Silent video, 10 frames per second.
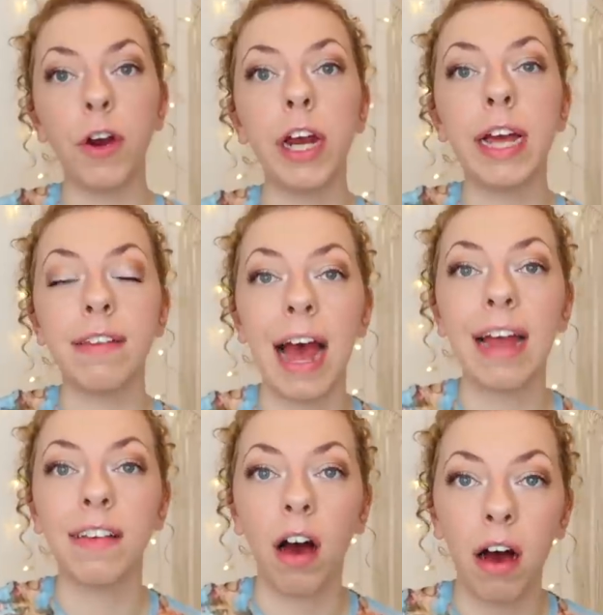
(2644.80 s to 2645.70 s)
a very
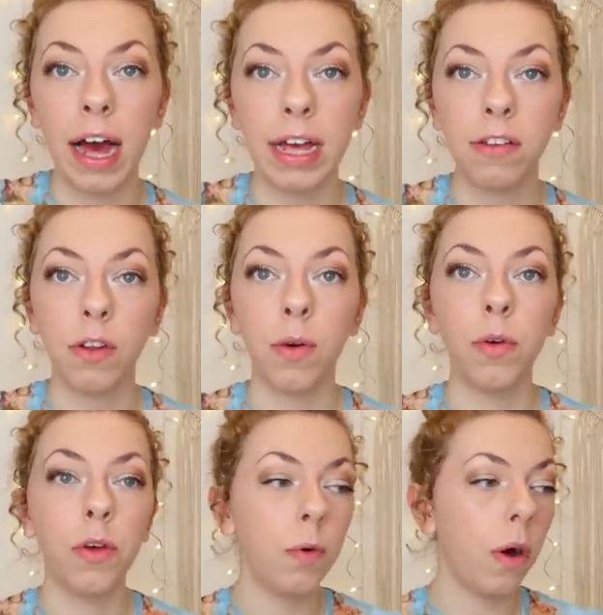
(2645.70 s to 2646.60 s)
exact eye. So
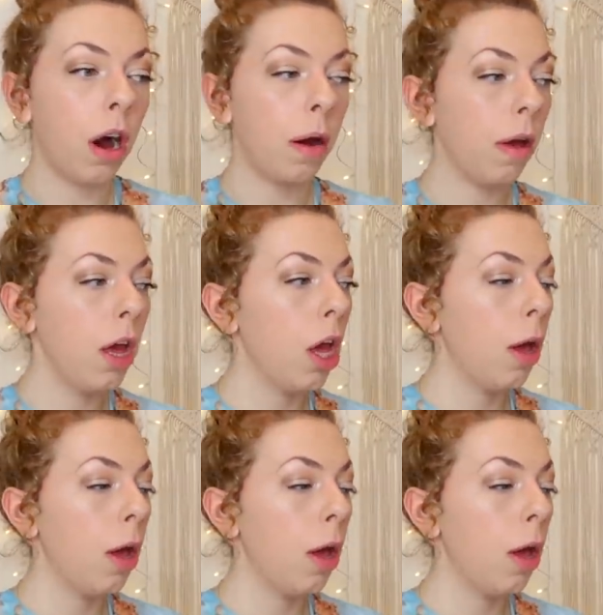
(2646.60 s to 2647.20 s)
you are